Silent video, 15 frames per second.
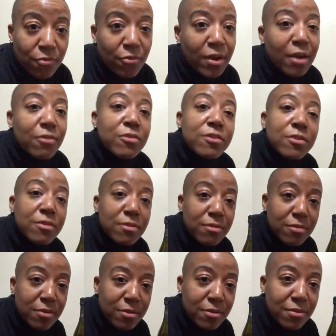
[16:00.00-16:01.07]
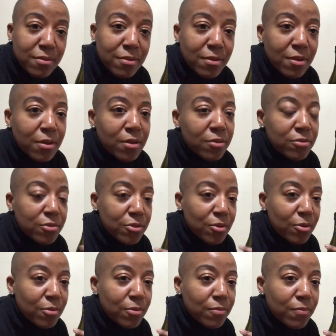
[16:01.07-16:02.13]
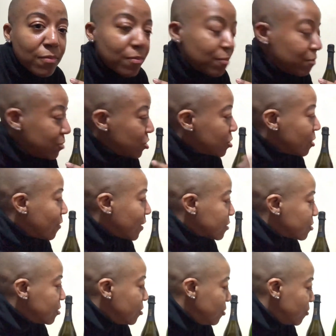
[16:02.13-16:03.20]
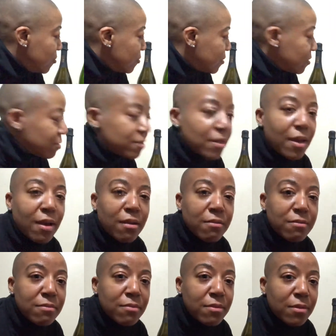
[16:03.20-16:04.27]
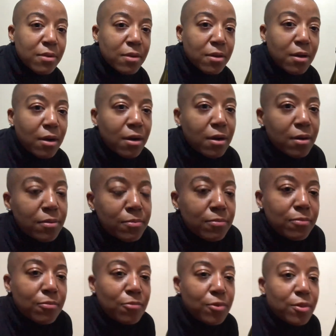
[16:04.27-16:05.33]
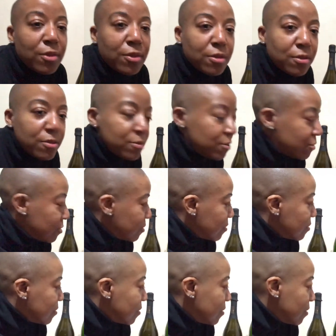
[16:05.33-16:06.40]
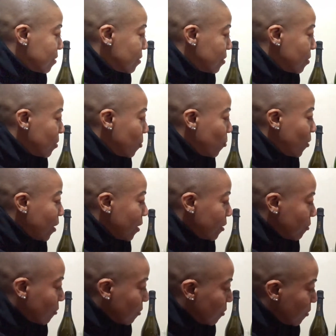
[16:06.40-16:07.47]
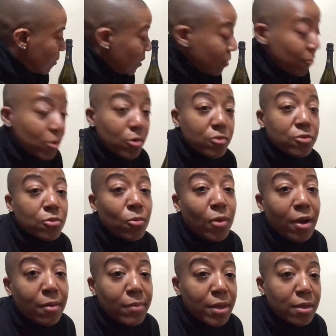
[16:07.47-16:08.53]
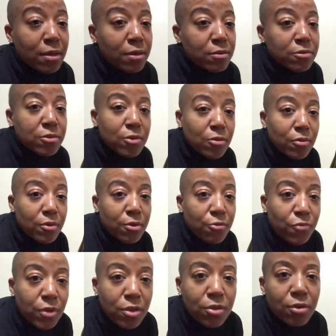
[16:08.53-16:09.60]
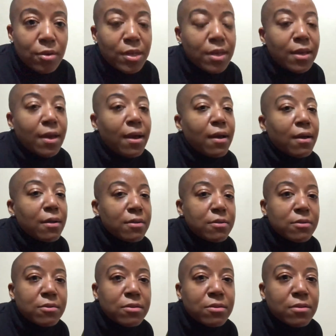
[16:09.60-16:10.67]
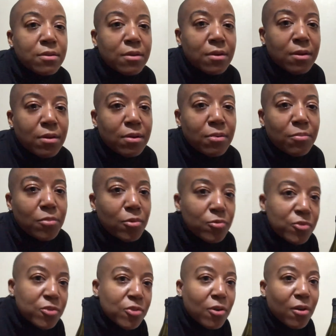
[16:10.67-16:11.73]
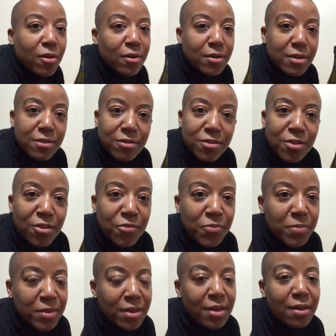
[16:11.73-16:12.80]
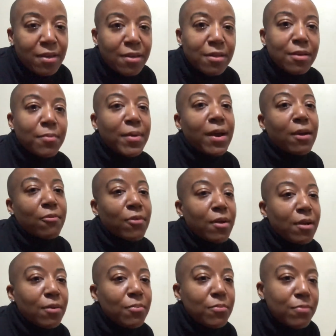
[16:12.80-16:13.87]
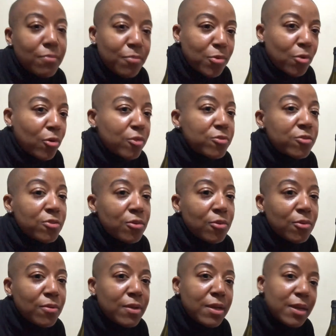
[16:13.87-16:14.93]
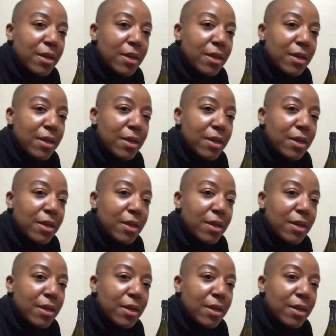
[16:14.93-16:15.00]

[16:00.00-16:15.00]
and viruses. So Michel actually uses that with his wine growing, but also winemaking. So in the vineyard, he has Mozart and stuff playing in the background, but also